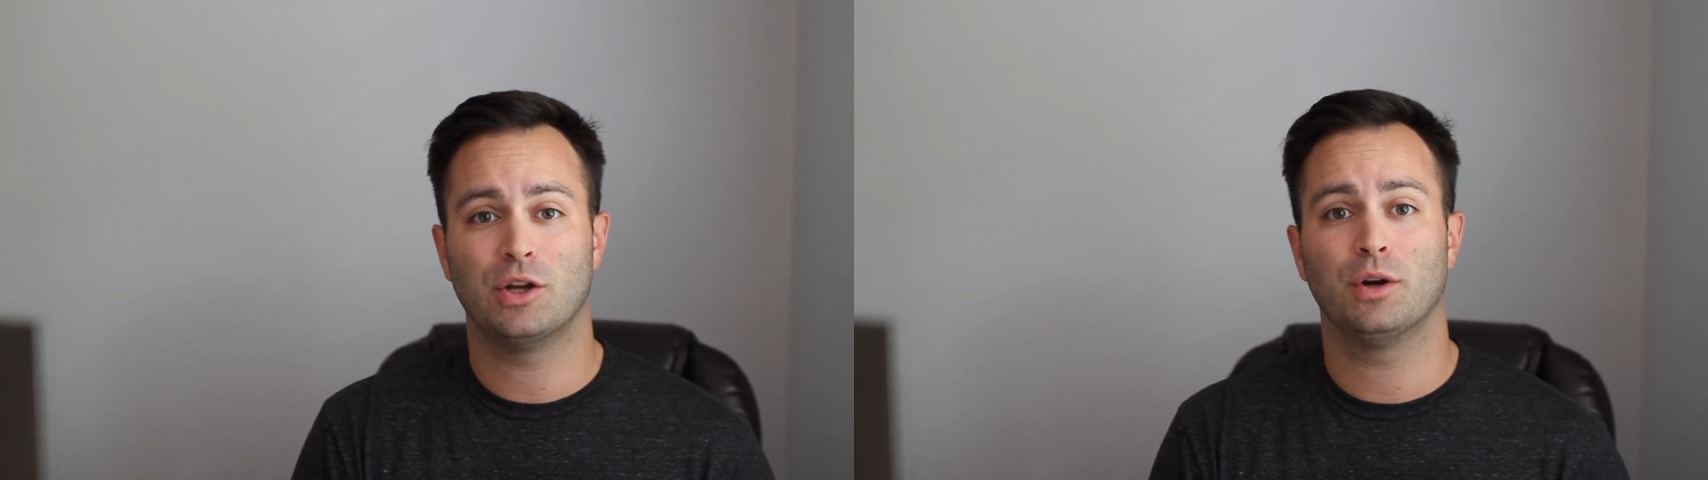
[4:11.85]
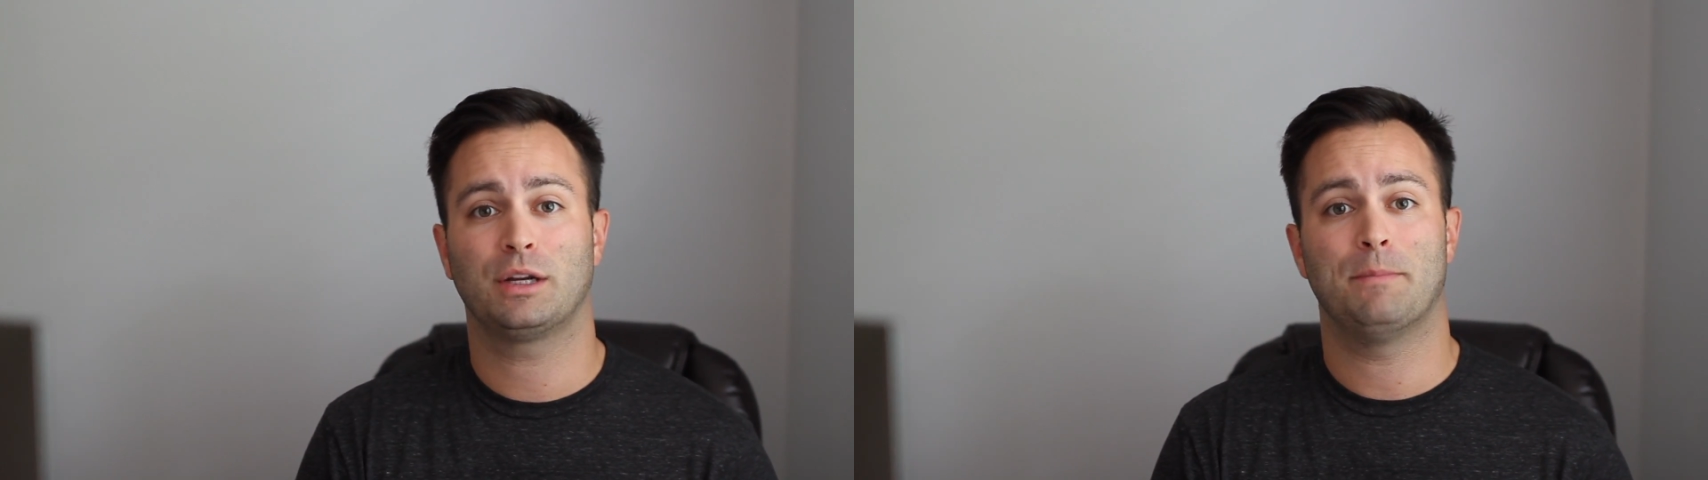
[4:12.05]

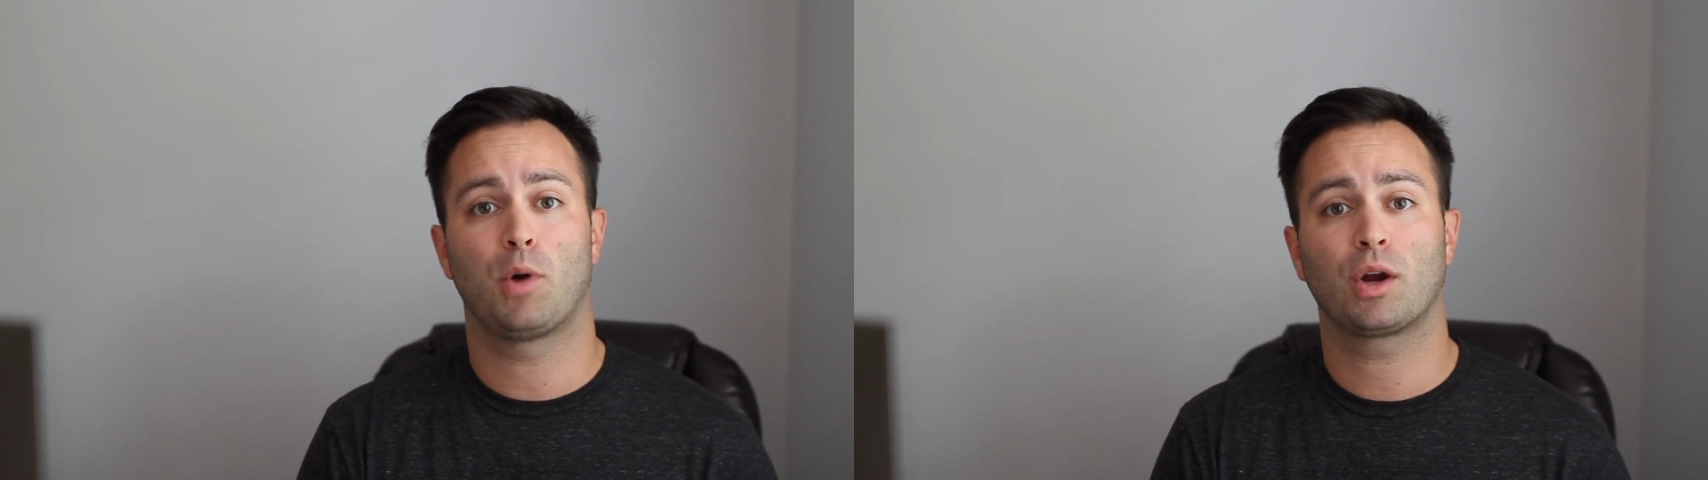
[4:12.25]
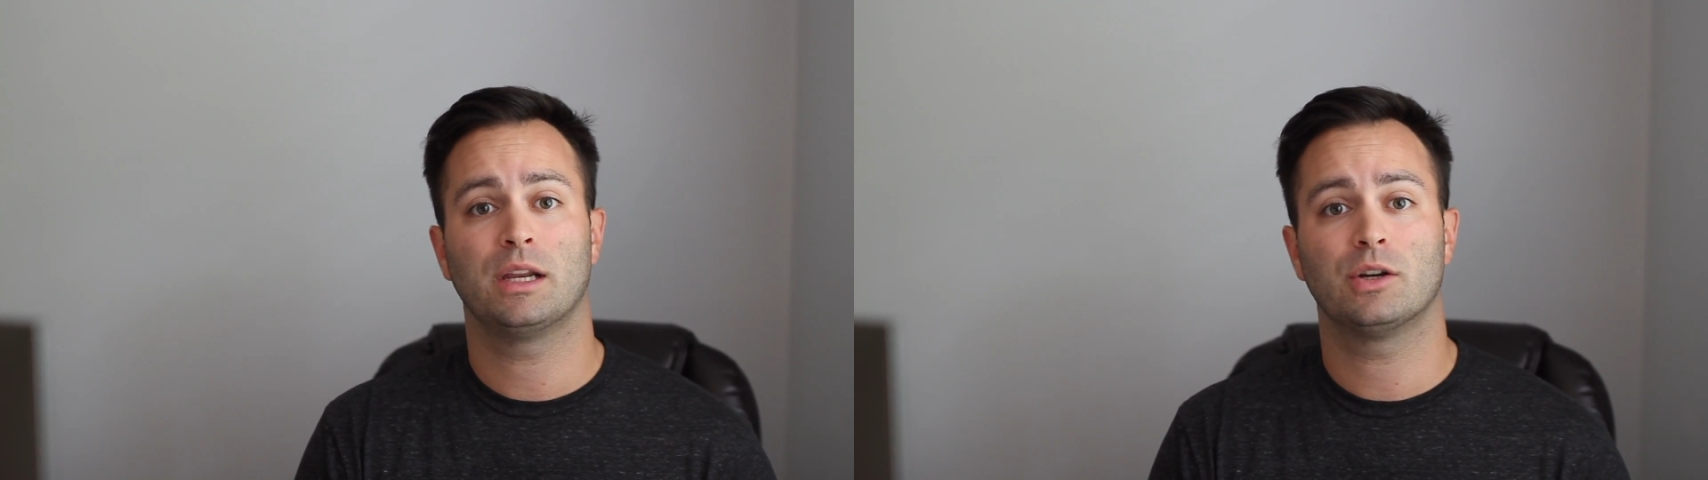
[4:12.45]
owner can
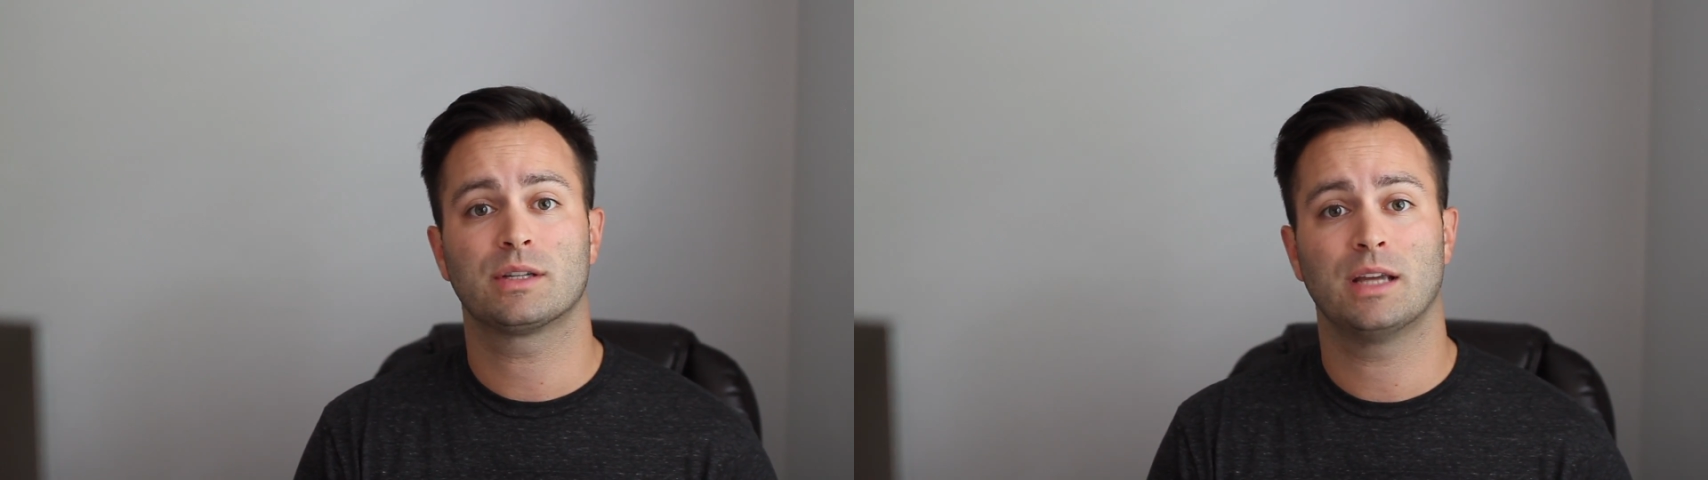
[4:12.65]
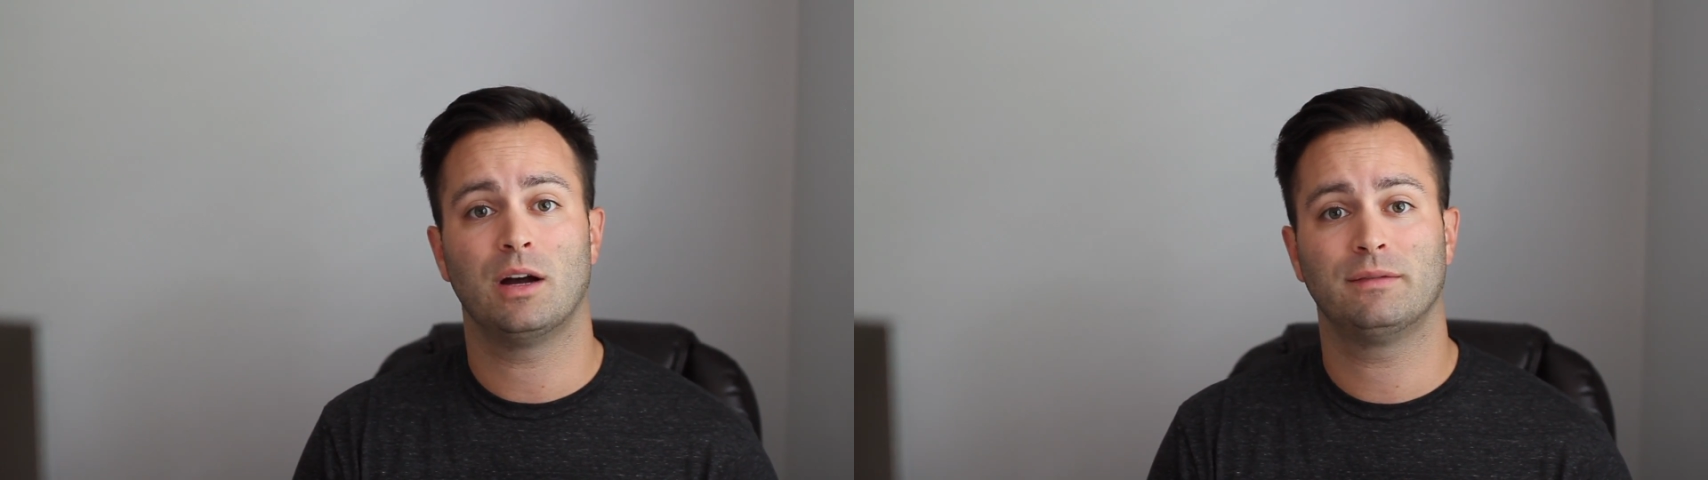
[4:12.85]
market
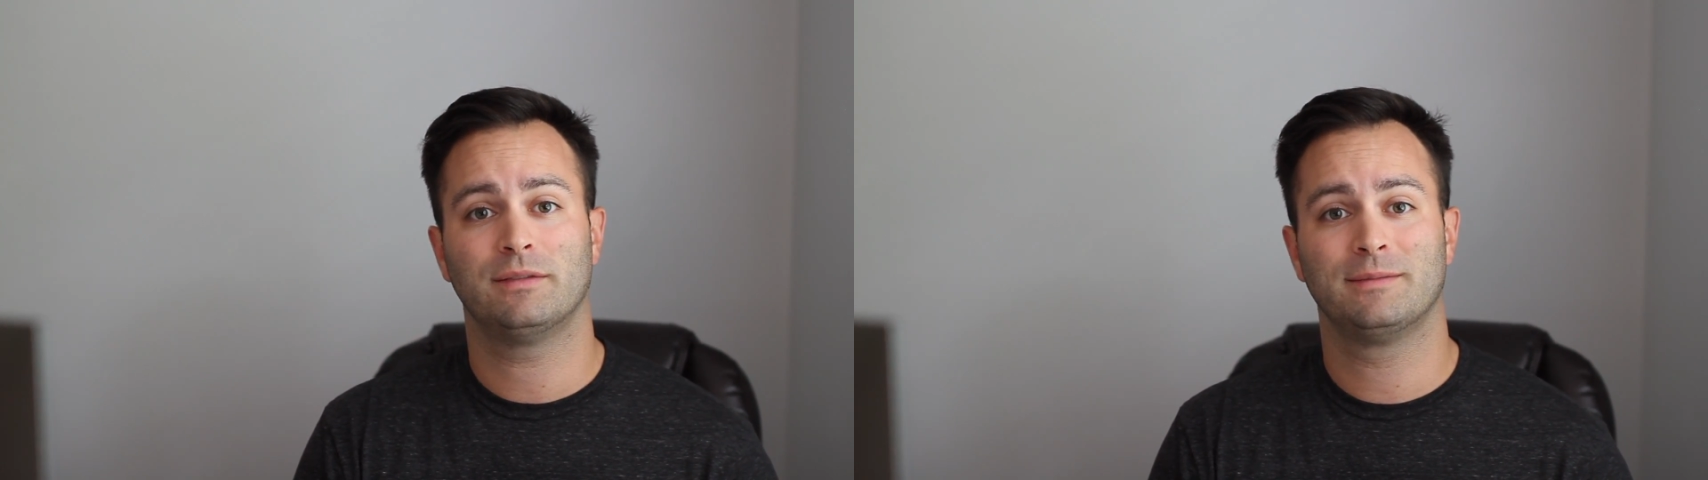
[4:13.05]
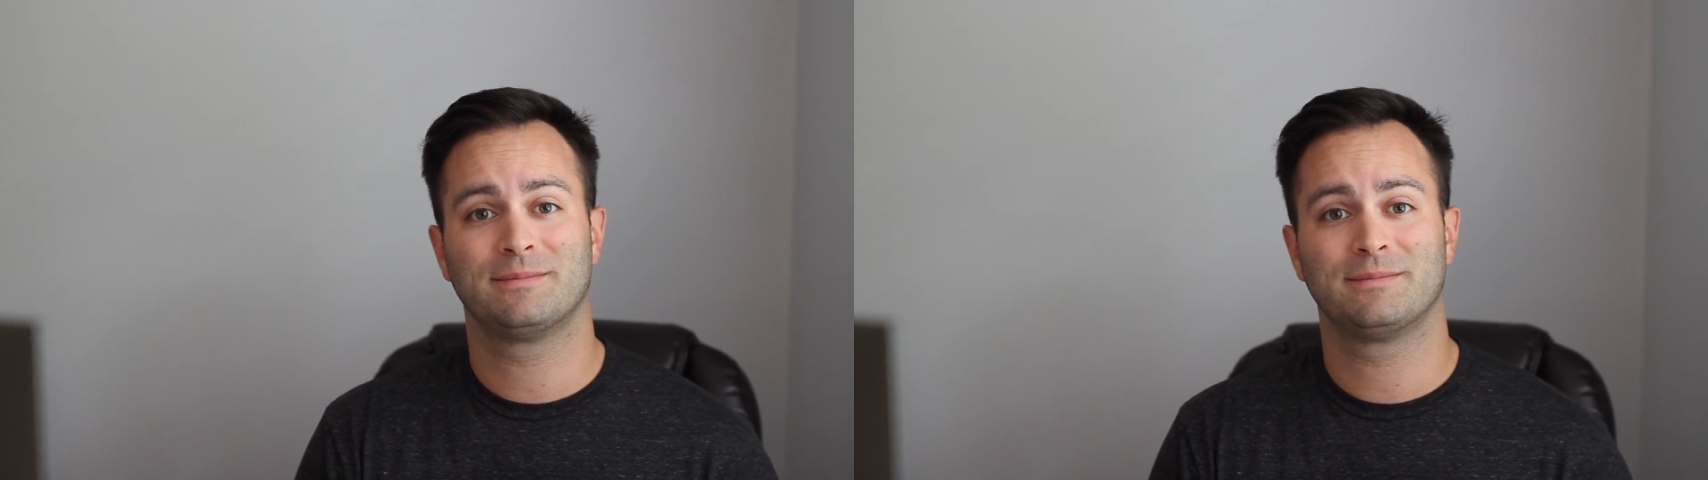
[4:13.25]
yourself.